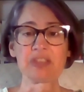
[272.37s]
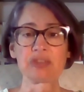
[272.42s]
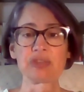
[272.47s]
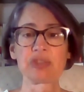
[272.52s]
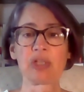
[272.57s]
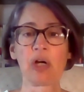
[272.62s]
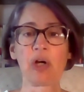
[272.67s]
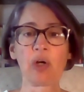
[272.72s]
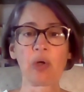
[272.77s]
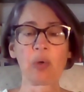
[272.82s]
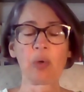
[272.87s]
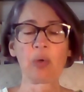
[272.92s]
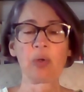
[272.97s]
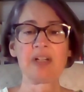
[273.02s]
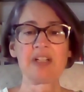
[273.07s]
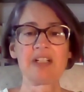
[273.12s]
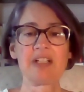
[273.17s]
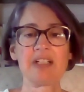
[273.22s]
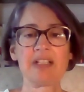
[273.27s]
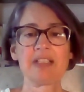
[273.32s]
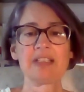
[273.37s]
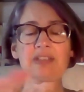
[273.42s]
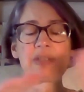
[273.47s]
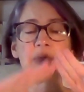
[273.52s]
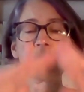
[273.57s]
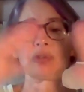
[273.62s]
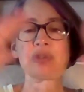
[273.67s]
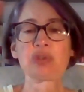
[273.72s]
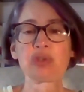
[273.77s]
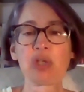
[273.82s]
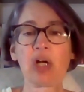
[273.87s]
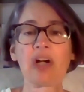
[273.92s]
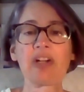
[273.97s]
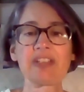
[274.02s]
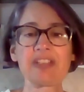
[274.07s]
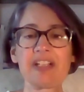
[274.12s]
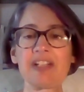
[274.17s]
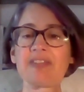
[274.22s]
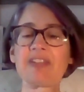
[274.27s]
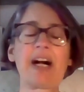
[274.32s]
So the
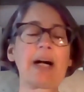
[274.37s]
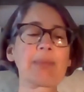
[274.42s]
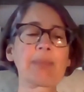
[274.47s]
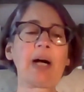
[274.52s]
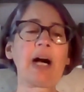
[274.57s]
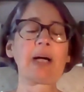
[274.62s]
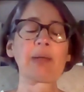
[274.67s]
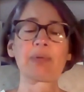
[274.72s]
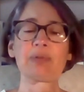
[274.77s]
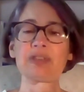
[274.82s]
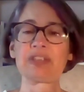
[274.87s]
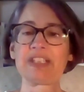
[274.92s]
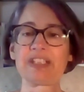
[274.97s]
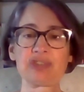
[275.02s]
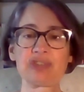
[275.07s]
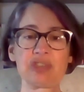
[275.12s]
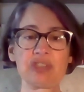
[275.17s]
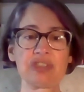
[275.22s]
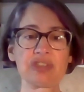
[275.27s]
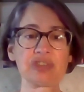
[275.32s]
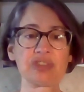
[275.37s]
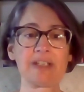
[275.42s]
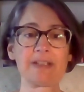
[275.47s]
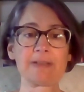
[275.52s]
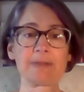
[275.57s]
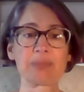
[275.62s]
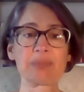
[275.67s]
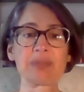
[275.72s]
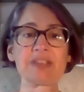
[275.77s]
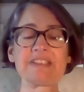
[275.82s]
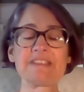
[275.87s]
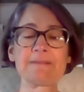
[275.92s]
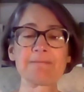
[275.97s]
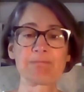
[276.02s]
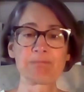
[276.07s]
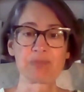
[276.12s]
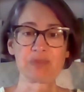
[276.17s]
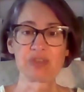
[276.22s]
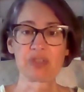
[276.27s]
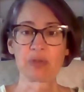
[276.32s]
majority of that population is going to
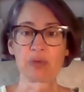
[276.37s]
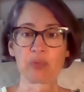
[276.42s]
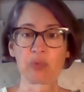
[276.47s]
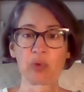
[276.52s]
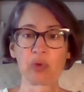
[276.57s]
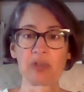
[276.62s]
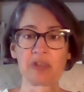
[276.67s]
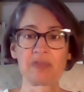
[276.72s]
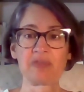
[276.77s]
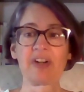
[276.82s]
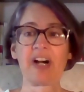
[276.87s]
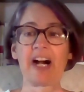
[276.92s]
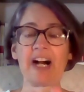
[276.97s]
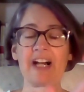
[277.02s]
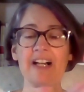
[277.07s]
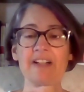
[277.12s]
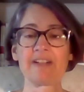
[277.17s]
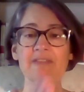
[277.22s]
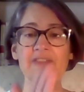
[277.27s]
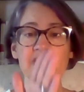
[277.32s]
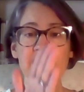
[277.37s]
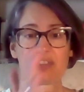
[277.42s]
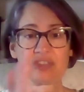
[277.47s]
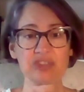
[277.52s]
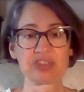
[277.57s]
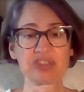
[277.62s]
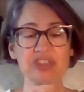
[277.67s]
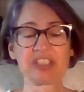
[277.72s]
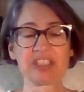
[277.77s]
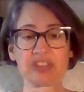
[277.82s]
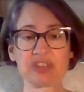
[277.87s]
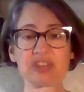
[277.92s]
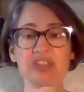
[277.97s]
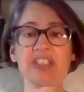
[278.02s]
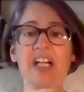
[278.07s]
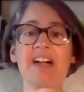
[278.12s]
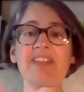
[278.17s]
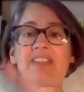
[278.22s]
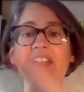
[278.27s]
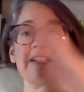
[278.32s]
be 4, 5, 6,
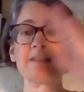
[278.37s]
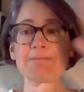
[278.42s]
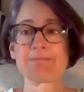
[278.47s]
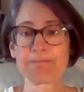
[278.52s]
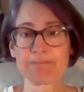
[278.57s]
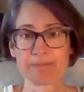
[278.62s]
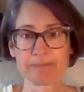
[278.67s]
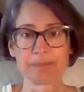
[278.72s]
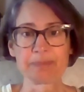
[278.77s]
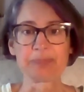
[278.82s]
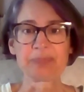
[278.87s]
7,